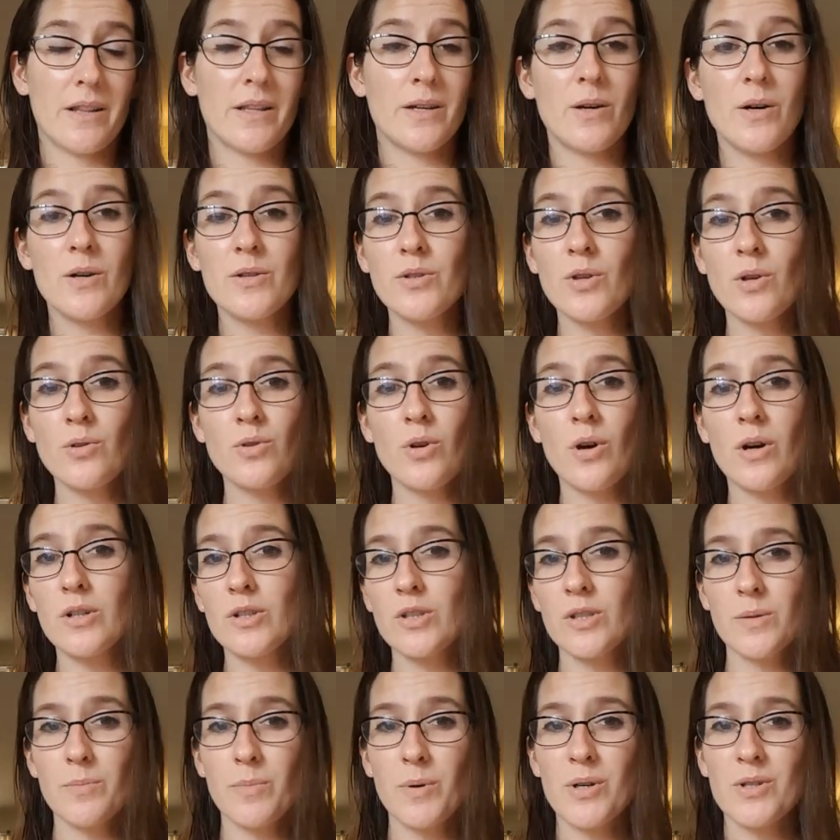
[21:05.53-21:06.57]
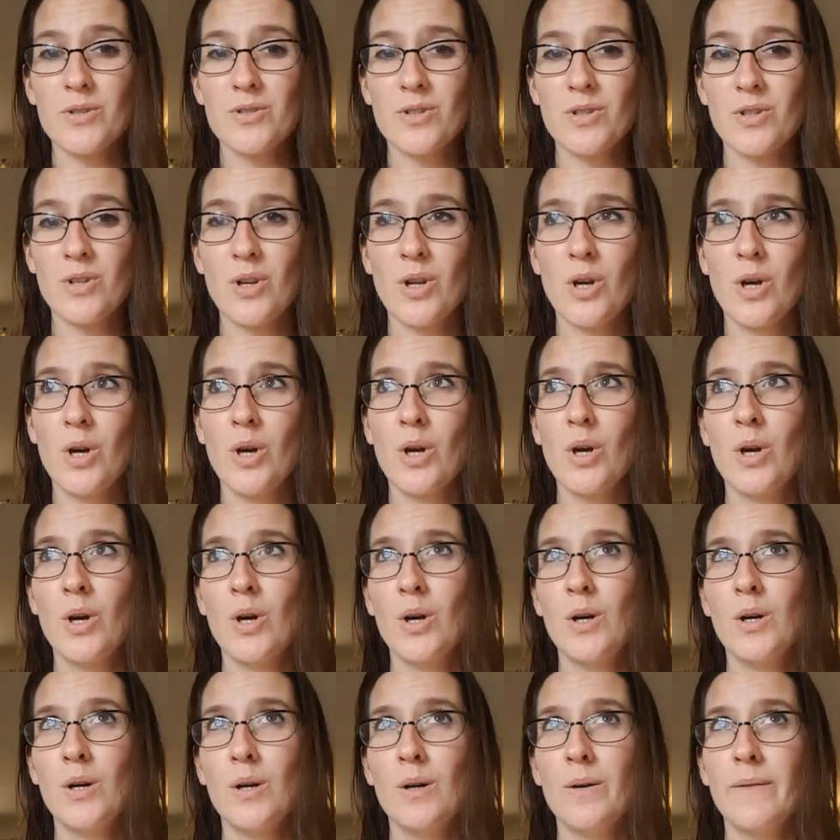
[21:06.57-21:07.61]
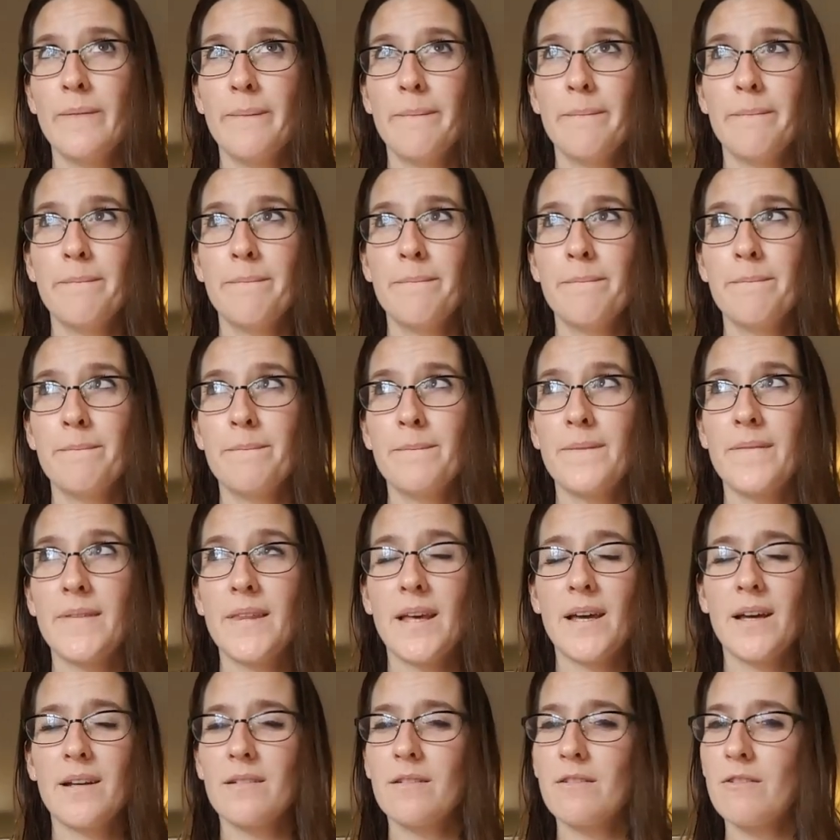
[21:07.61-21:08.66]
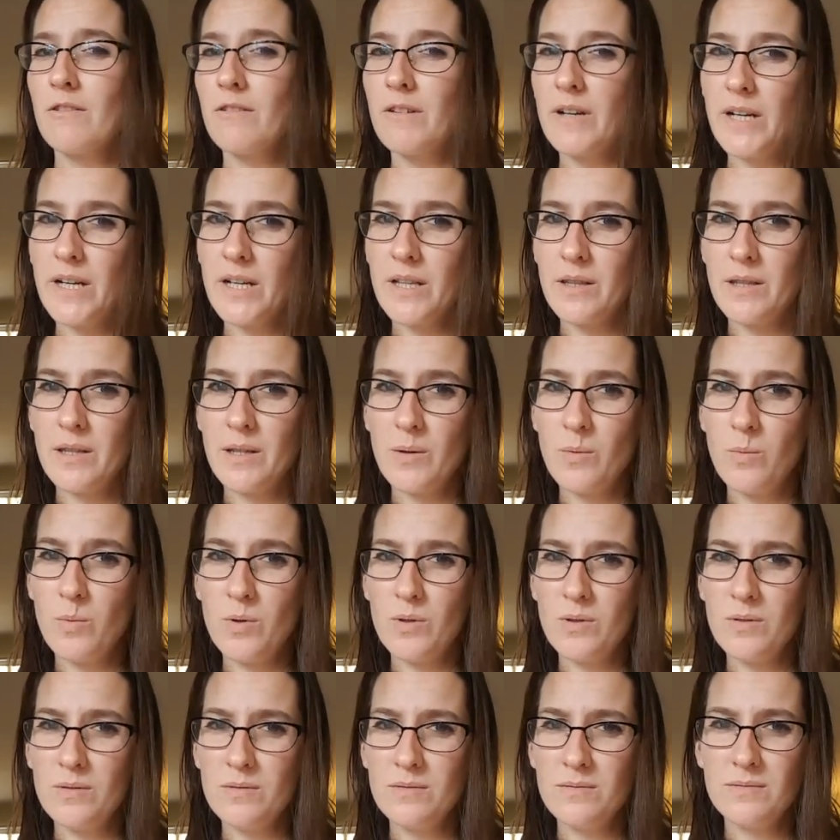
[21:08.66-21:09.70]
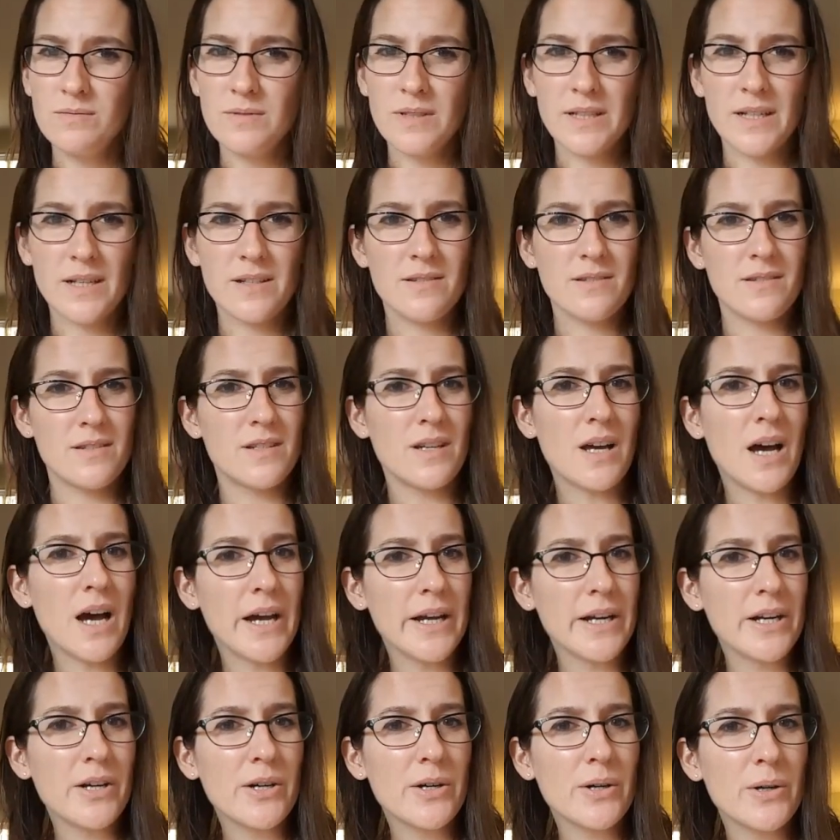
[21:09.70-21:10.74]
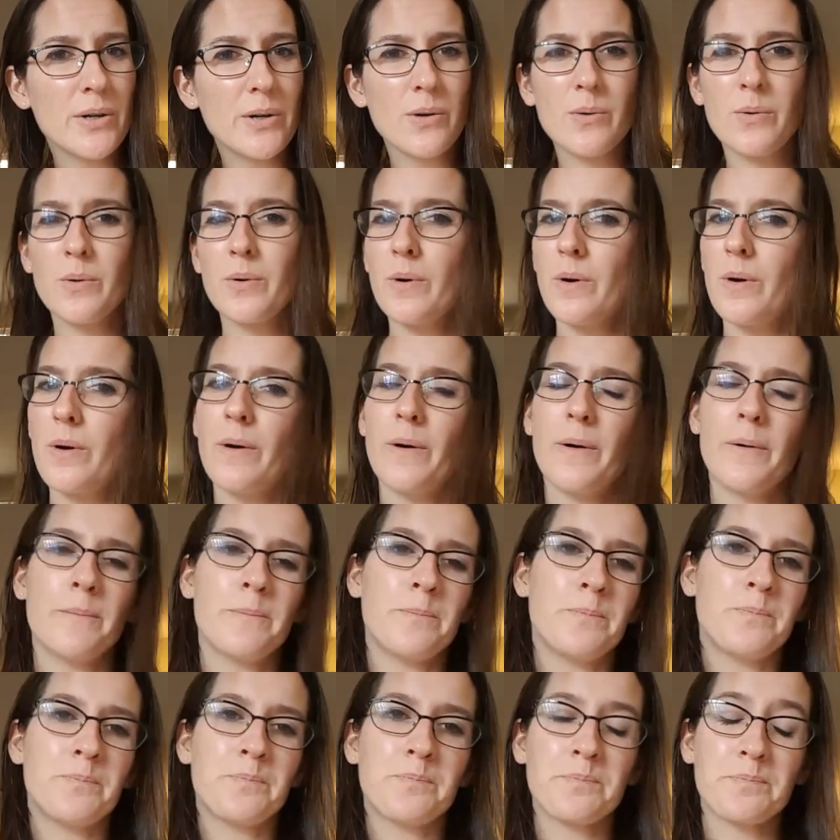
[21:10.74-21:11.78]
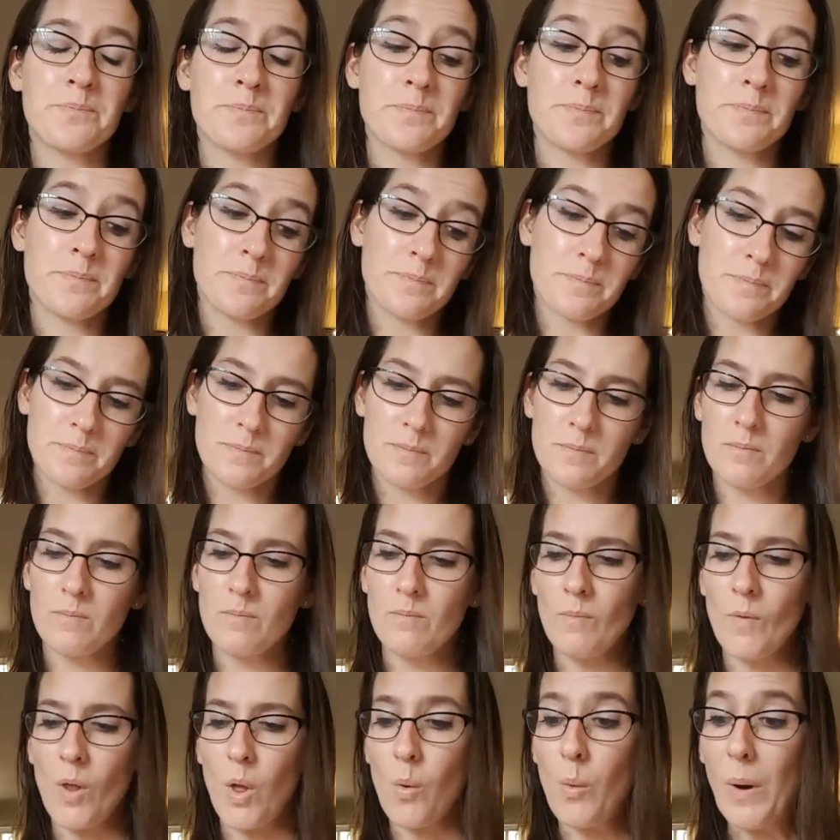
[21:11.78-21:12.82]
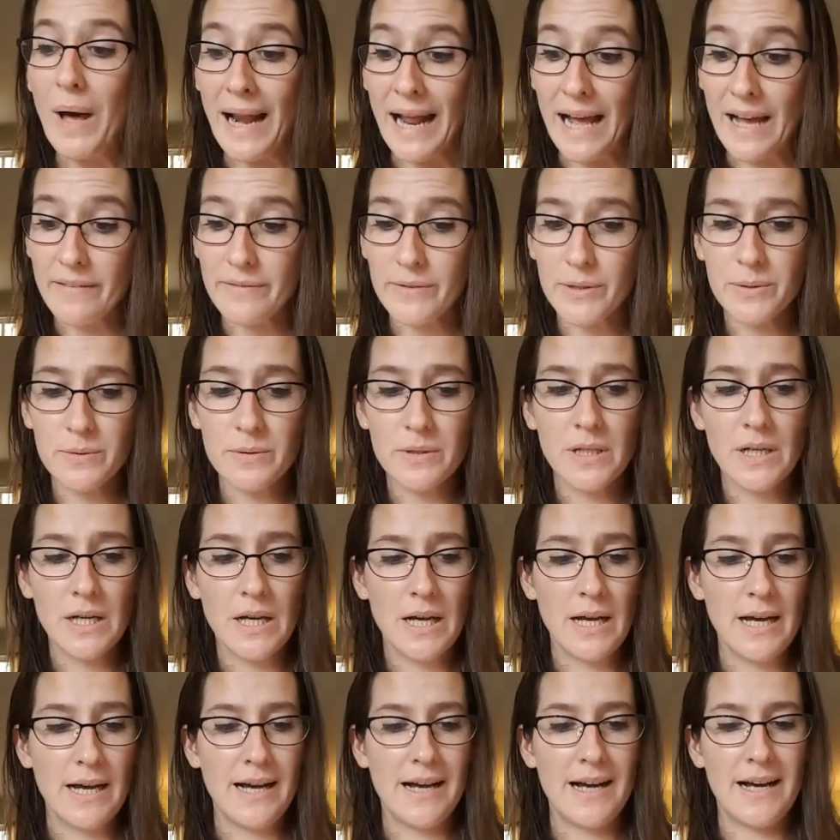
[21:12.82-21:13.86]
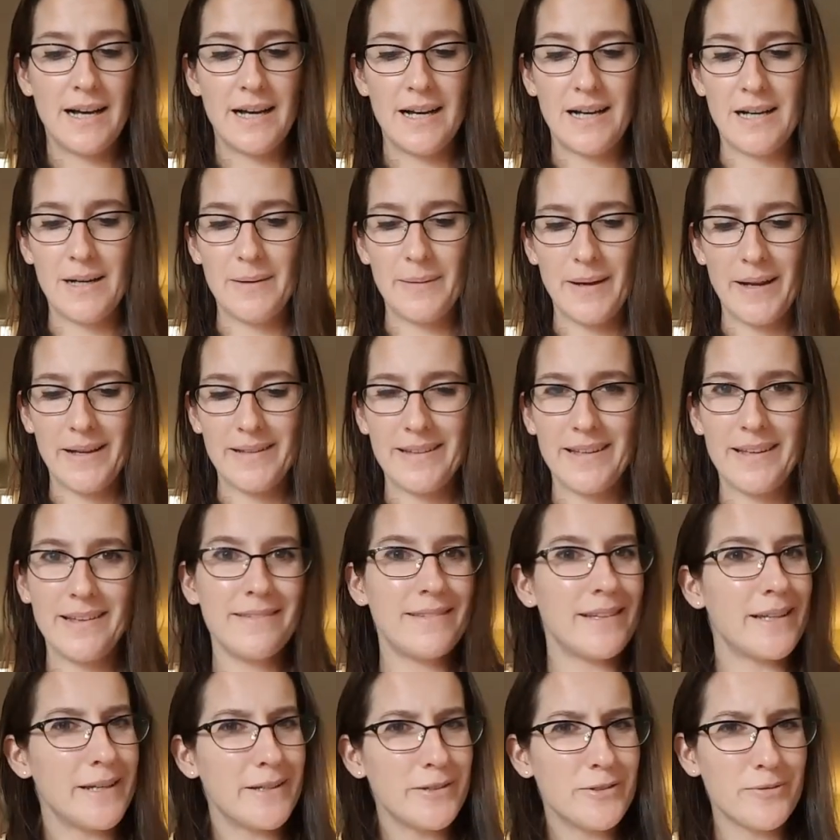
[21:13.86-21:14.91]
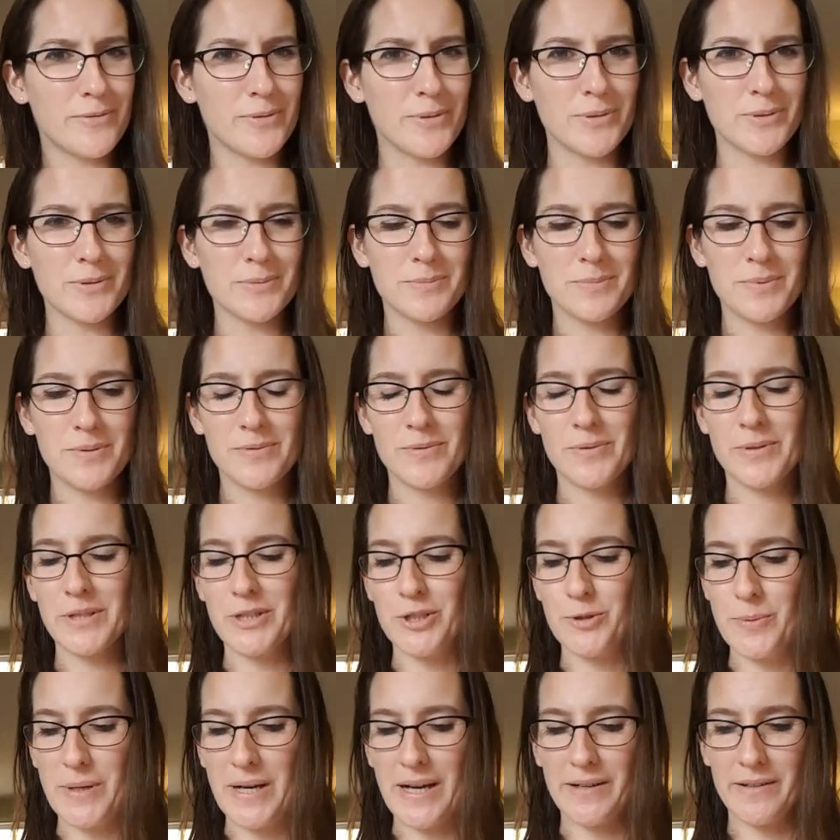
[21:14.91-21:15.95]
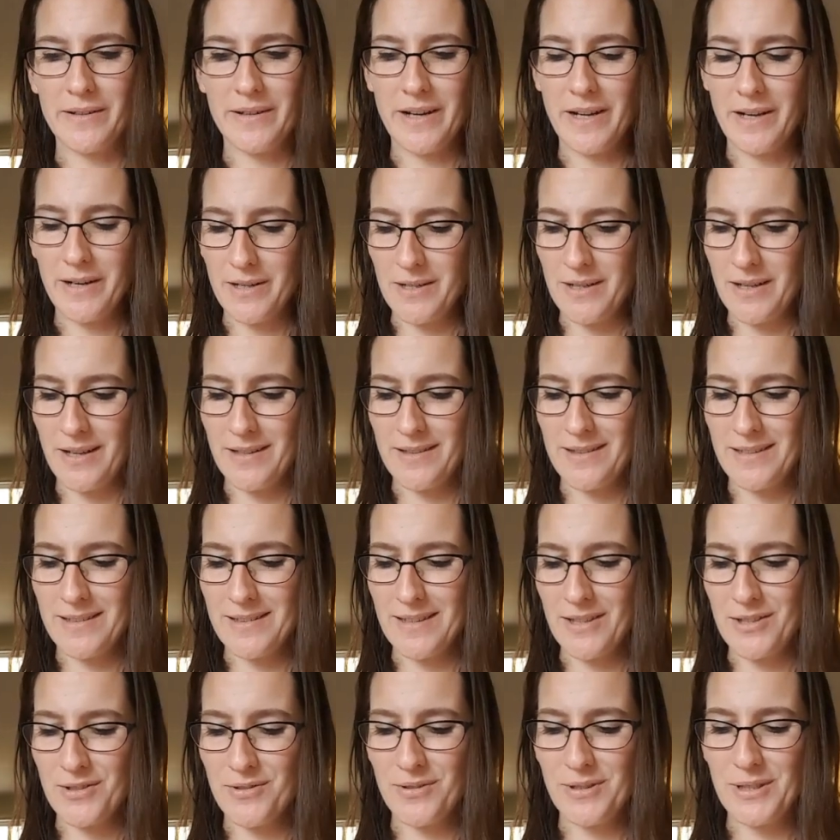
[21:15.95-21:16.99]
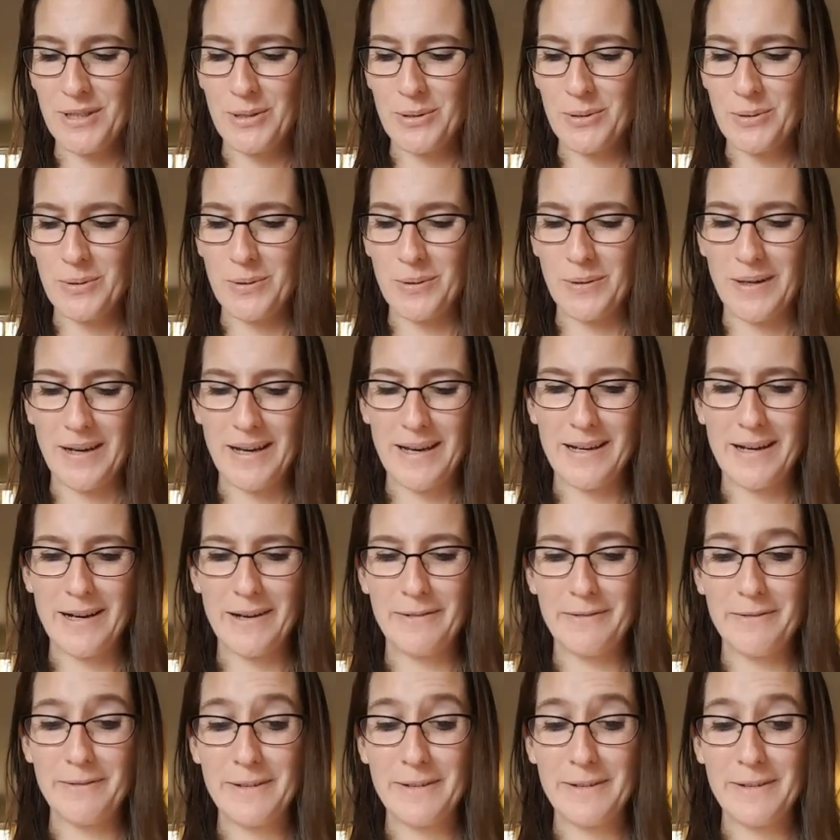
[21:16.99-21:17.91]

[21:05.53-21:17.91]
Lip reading: and they also talked to the person that created the wool, I guess the dyer or what have you, and they interview them before each pattern, and I think that's really cool. And